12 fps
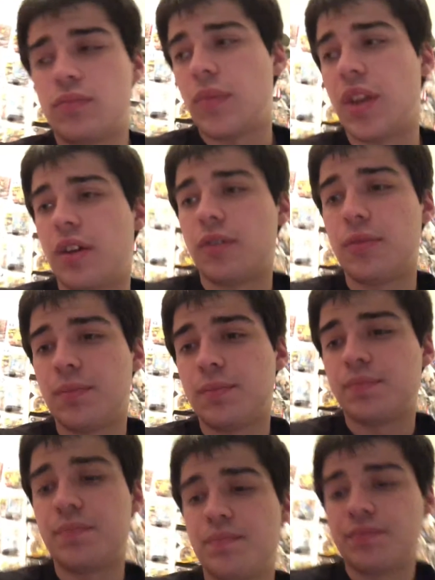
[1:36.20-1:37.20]
No.
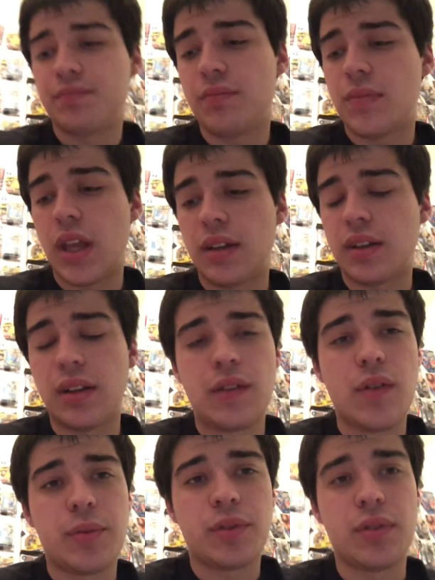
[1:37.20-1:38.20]
That didn't live
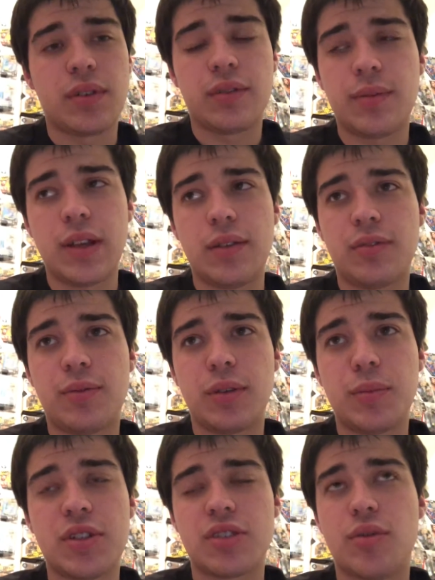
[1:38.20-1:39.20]
up to it. It was pretty
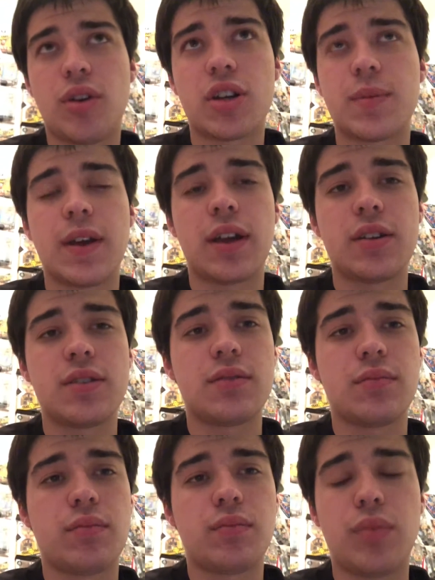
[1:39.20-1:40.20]
much a squash match.
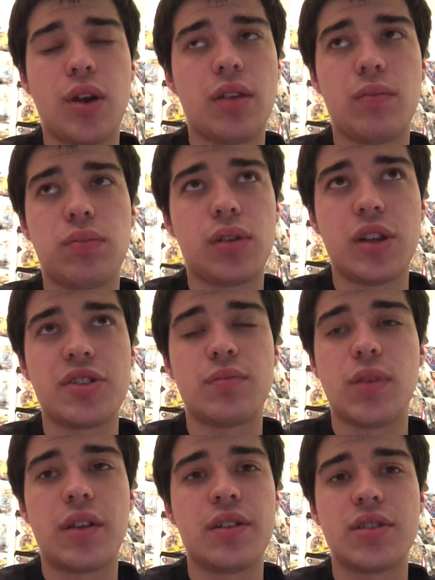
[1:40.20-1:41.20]
Bludgeon
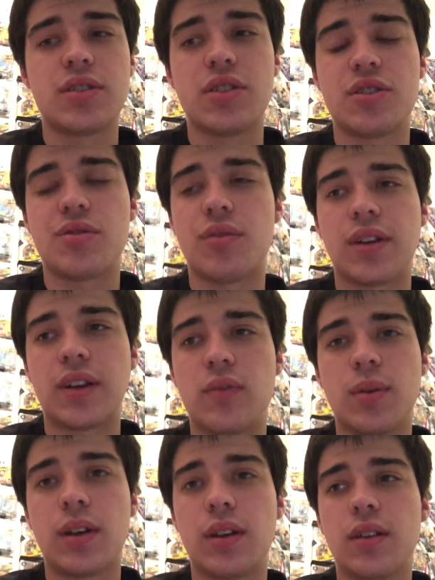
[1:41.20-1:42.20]
Brothers just destroying
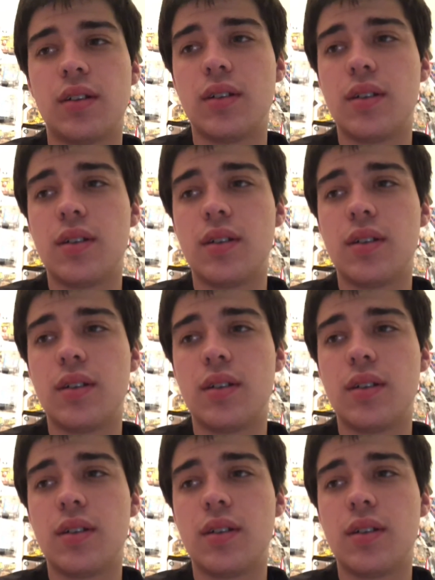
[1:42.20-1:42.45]
everybody.